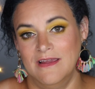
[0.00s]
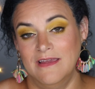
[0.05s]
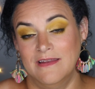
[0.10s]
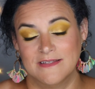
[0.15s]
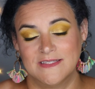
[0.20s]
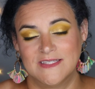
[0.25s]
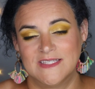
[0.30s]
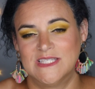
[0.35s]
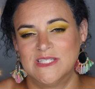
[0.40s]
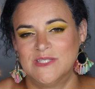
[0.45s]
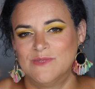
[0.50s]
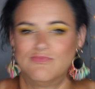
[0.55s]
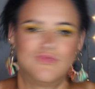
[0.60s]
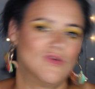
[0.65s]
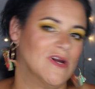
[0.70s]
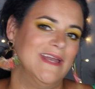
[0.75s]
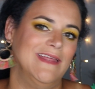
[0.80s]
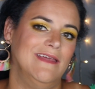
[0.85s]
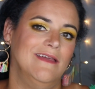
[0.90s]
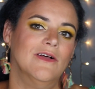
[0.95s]
in a
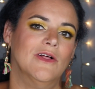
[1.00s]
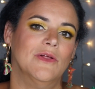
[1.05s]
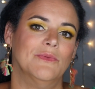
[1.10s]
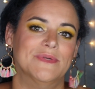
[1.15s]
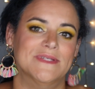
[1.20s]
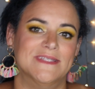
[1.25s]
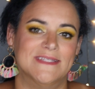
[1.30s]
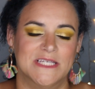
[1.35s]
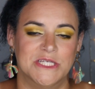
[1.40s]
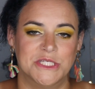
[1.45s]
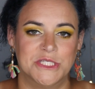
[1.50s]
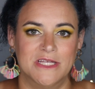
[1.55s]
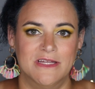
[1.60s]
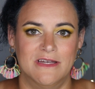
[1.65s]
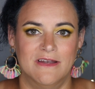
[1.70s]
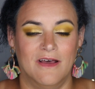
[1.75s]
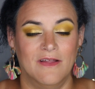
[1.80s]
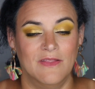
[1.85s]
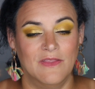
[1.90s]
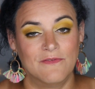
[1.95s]
spread eagle
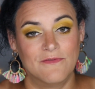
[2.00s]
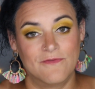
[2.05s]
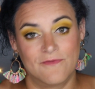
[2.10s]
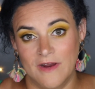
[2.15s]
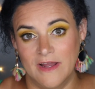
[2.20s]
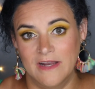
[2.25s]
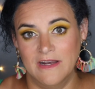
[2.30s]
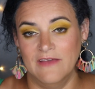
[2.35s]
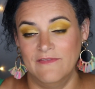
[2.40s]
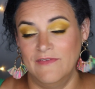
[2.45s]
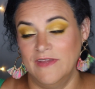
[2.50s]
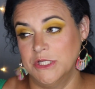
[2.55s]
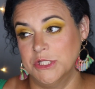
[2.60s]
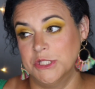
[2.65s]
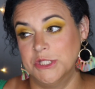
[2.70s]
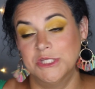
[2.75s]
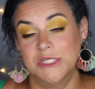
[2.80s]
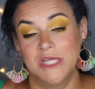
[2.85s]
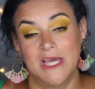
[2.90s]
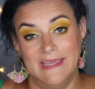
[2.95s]
position on the front of a
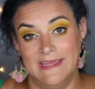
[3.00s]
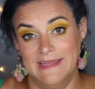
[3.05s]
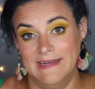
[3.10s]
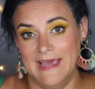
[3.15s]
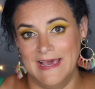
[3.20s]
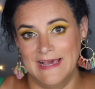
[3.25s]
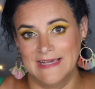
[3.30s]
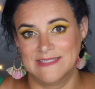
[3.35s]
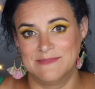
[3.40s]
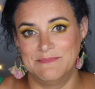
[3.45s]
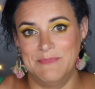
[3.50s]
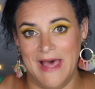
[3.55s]
giant ass